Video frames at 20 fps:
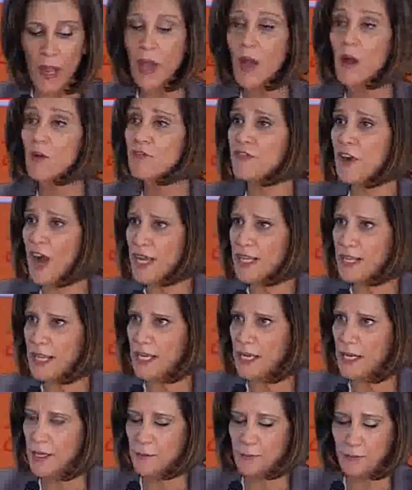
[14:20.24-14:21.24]

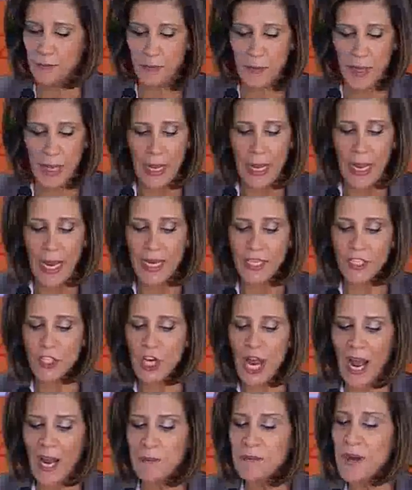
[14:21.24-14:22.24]
Finally, a
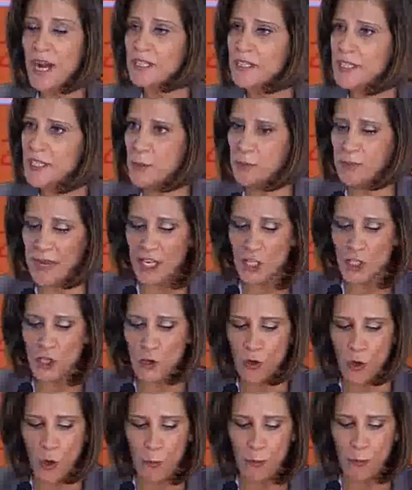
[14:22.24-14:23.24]
child participation
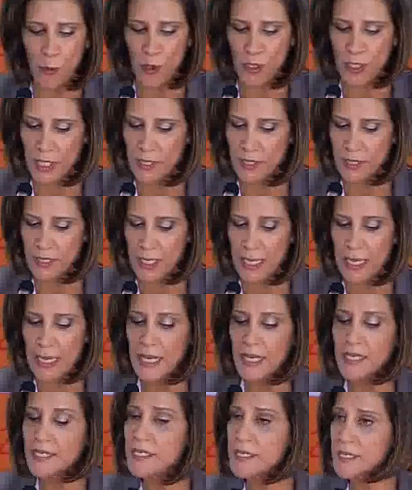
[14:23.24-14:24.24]
component
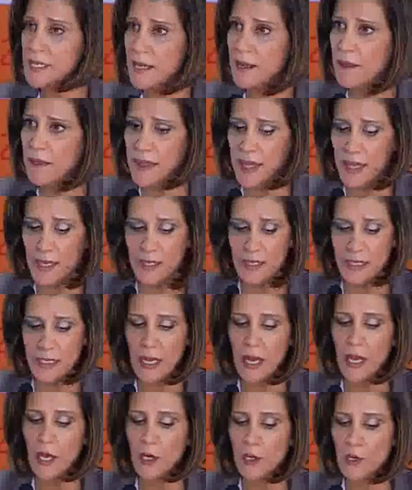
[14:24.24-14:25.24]
strengthens
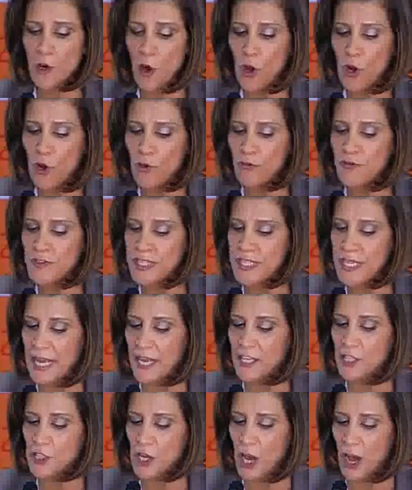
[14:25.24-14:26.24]
the role of
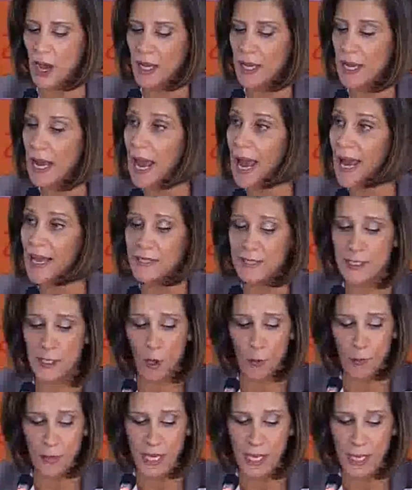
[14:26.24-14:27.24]
CHI as
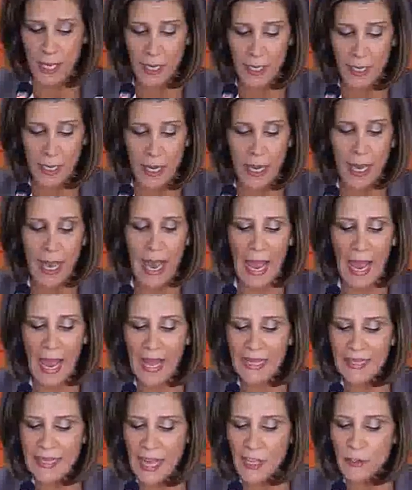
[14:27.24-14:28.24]
lobbying
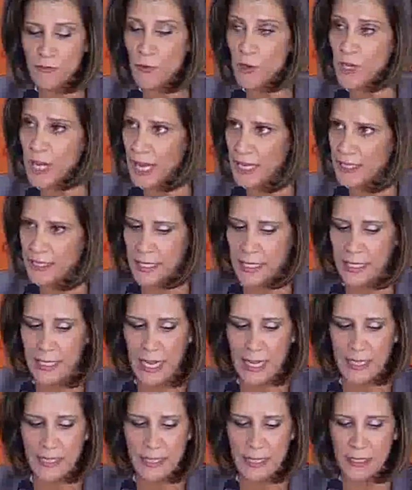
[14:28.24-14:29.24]
and advocating
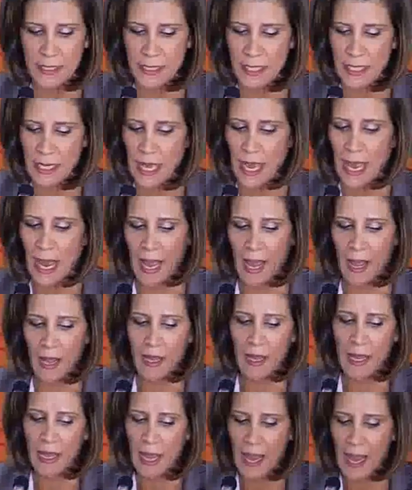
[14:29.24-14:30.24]
entity,
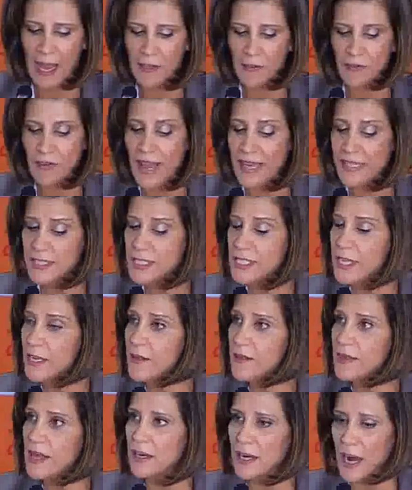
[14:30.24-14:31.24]
advancing
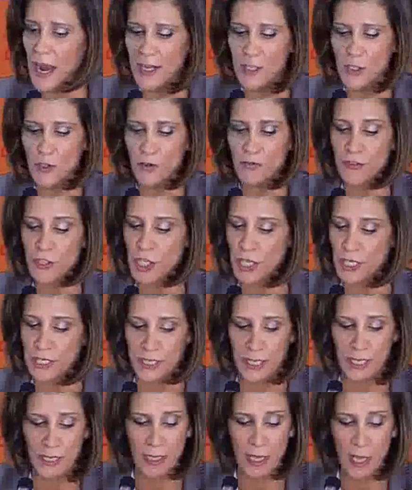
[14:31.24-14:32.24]
the rights of
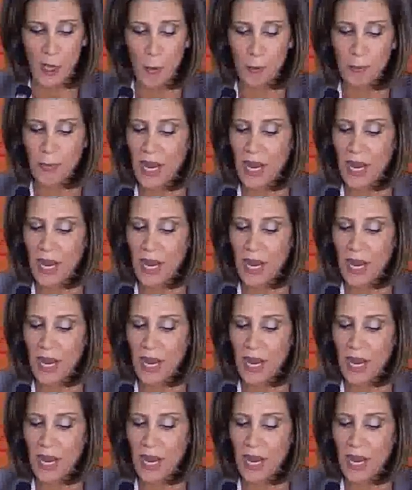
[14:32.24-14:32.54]
children by